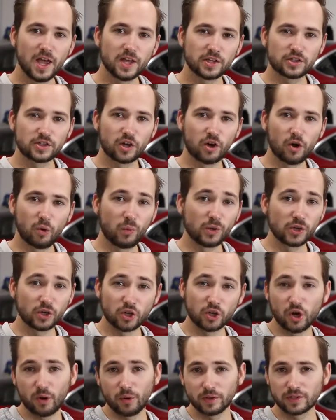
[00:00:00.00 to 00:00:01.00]
So when you're
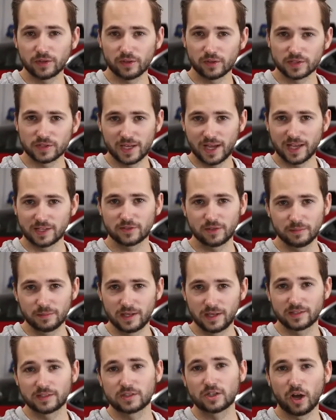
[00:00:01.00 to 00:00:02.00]
going to those Tesla
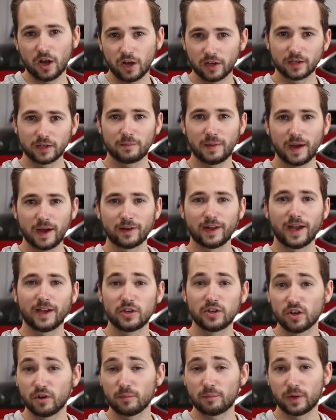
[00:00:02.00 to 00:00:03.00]
meets talking about how
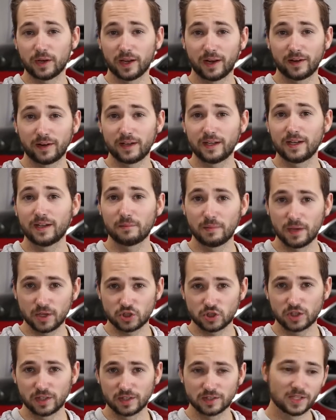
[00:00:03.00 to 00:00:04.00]
you don't put out any
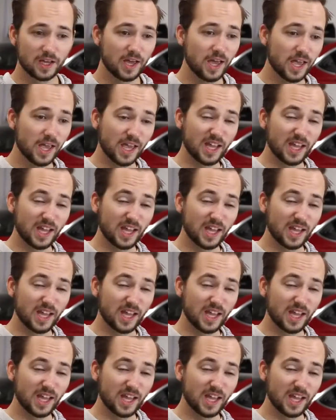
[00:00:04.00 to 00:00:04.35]
emissions,